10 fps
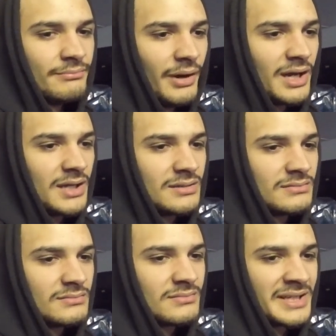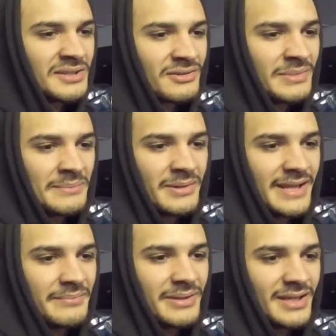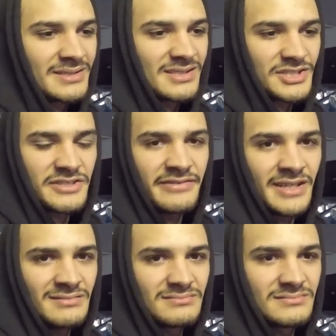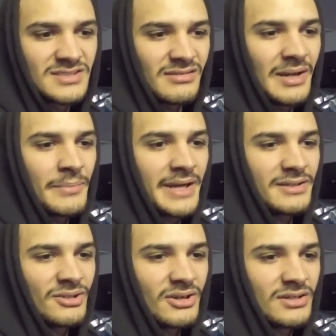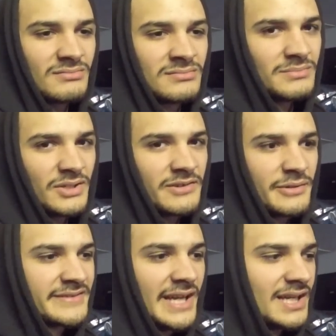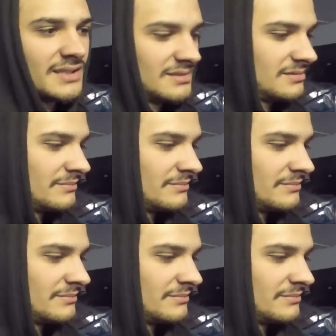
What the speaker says: but I don't remember there being such a thing, so I might not bother with that.